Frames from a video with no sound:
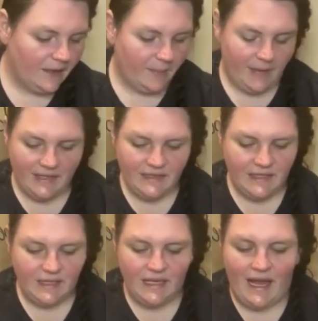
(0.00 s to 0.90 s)

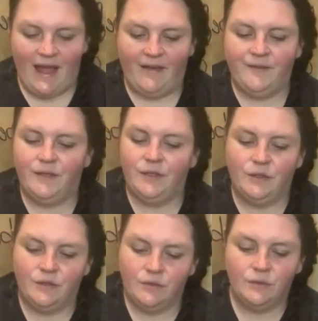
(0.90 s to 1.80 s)
basically after
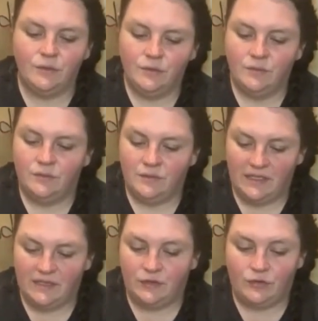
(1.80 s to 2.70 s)

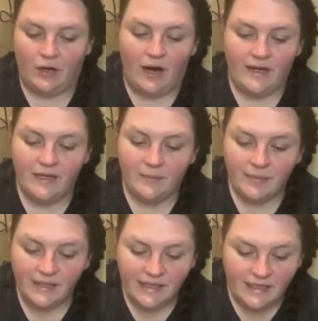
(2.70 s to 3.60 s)
these dry
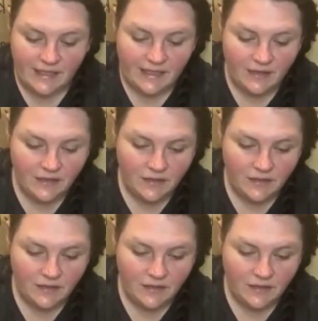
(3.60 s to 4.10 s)
completely,